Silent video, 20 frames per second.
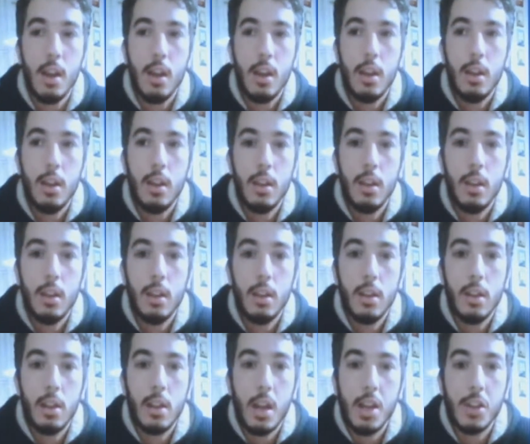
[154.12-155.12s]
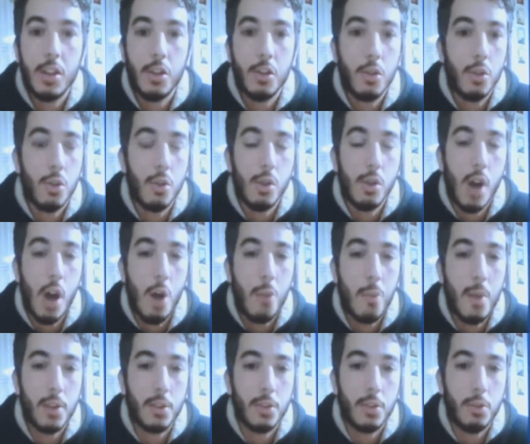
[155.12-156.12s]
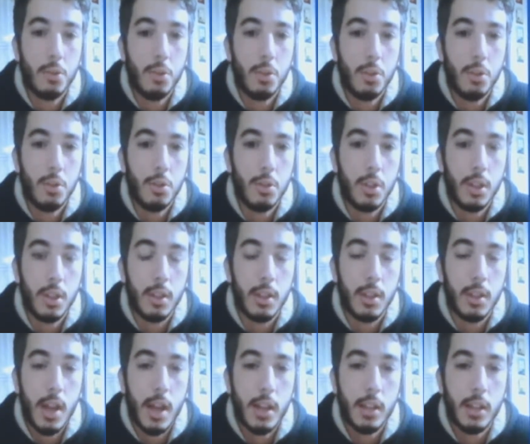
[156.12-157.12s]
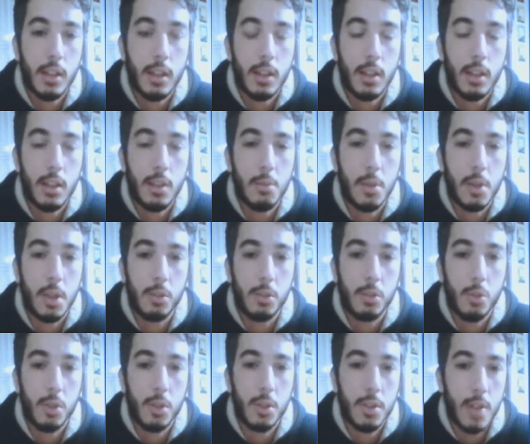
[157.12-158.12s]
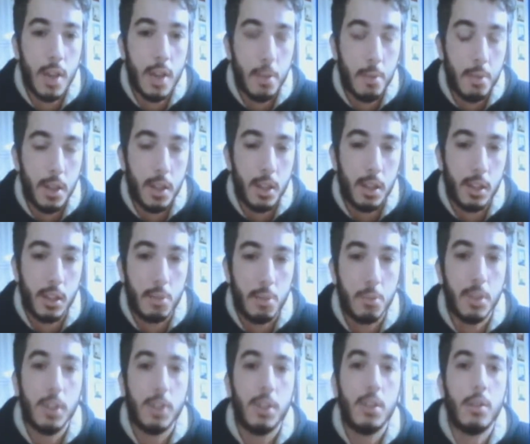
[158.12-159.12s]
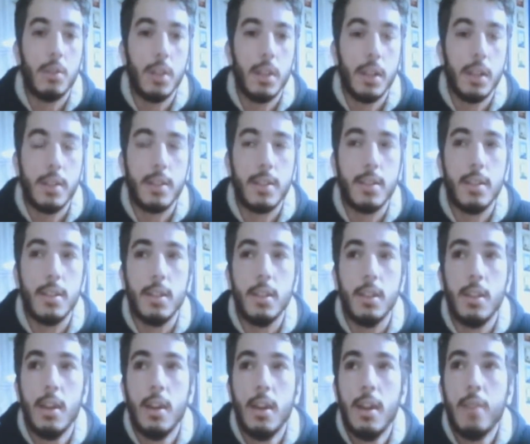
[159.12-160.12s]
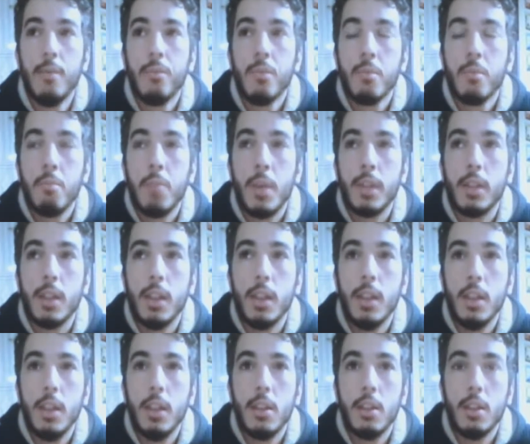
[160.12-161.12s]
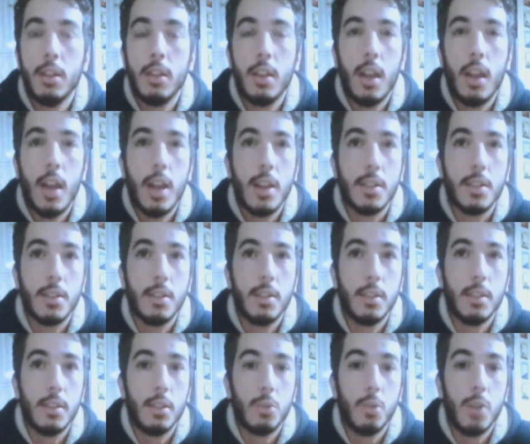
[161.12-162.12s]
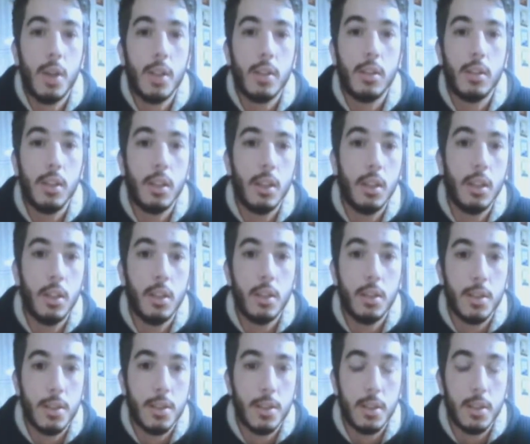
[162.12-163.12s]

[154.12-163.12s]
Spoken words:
I don't know how much do you know in Canada about what is happening in the Mediterranean Sea, but here in the last 20 years,